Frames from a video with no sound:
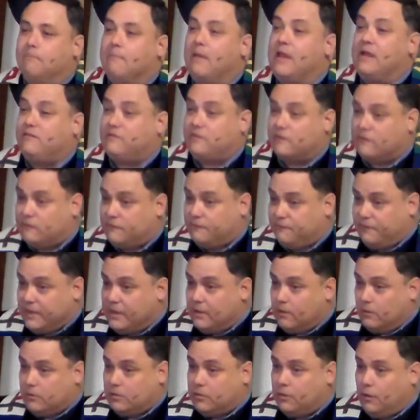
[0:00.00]
that makes us
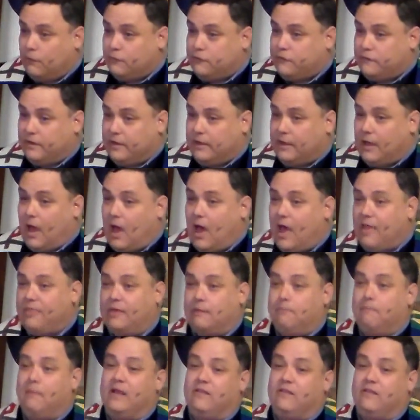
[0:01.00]
feel close to God,